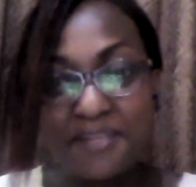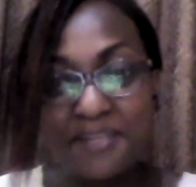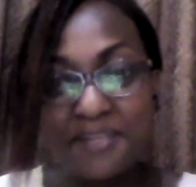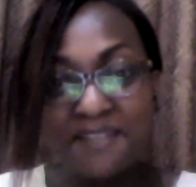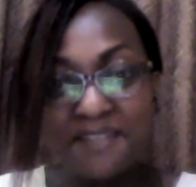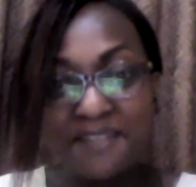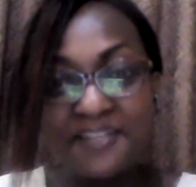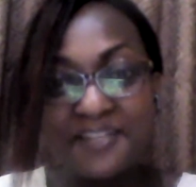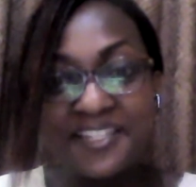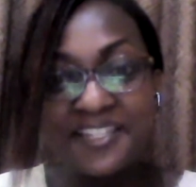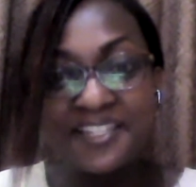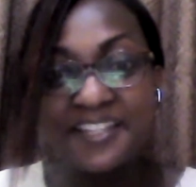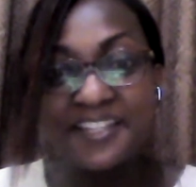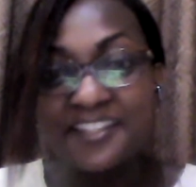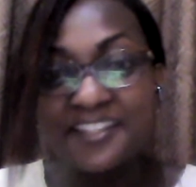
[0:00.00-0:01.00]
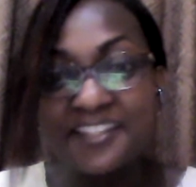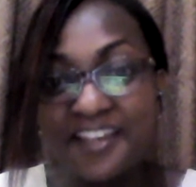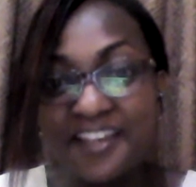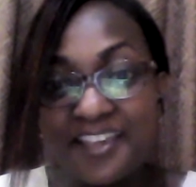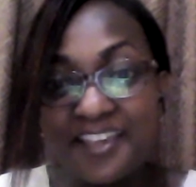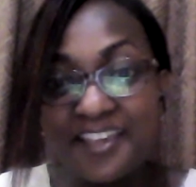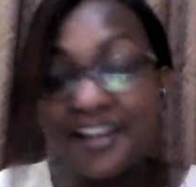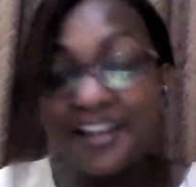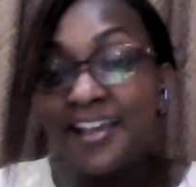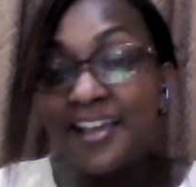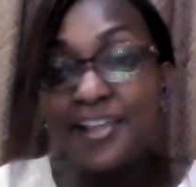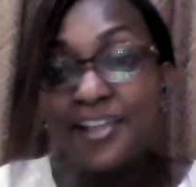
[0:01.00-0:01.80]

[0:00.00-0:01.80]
I believe Liz can share here.